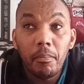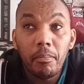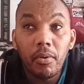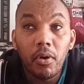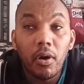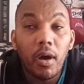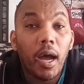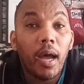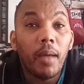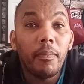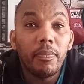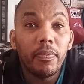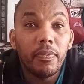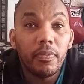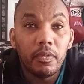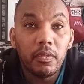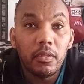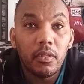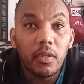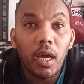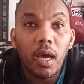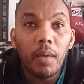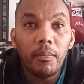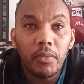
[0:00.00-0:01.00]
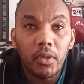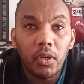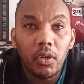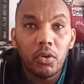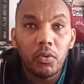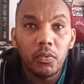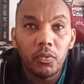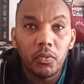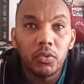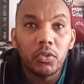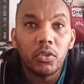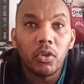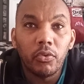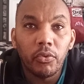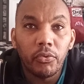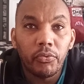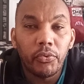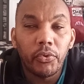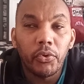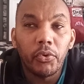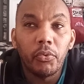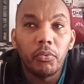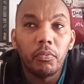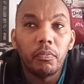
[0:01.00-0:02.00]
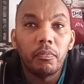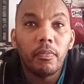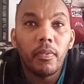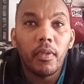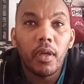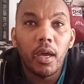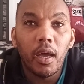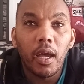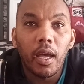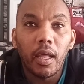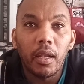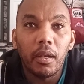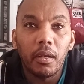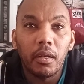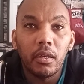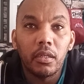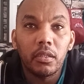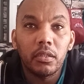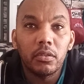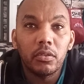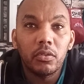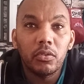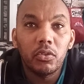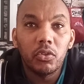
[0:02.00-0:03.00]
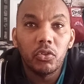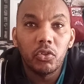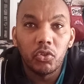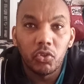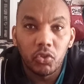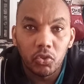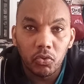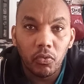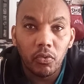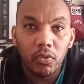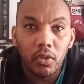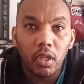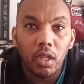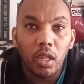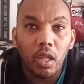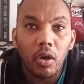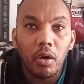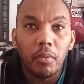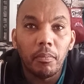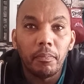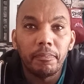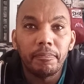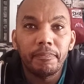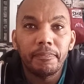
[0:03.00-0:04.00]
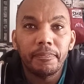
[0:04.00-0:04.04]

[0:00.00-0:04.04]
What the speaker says: But I'm the only one who's gone through and done the lot.